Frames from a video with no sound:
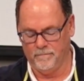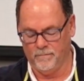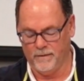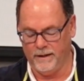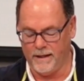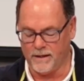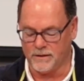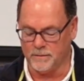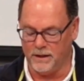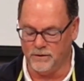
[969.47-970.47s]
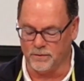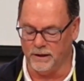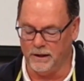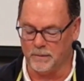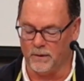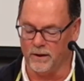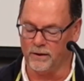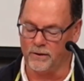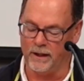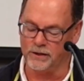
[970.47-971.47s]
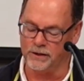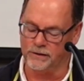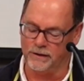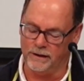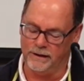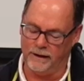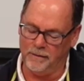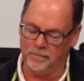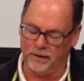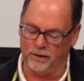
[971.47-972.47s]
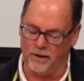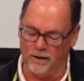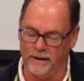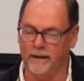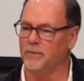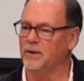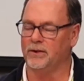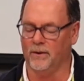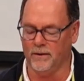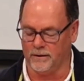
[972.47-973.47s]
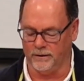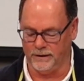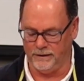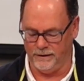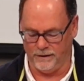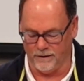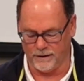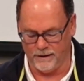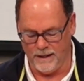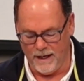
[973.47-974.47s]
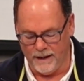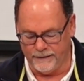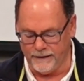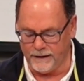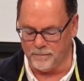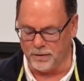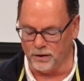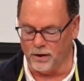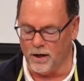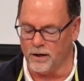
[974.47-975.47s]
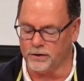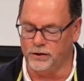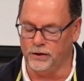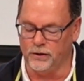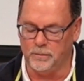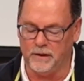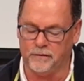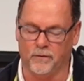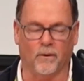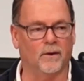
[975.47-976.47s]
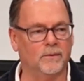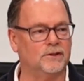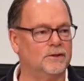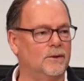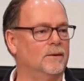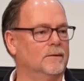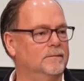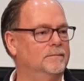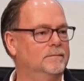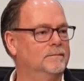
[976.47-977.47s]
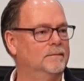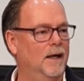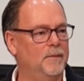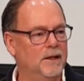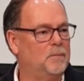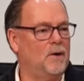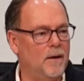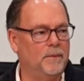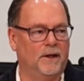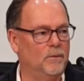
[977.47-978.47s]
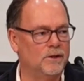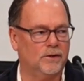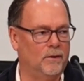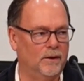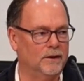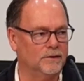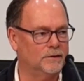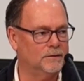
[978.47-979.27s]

And he asked them these really important questions. Didn't it belong, and they're rhetorical, aren't they? Didn't it belong to you before it was sold? I mean, the property was yours.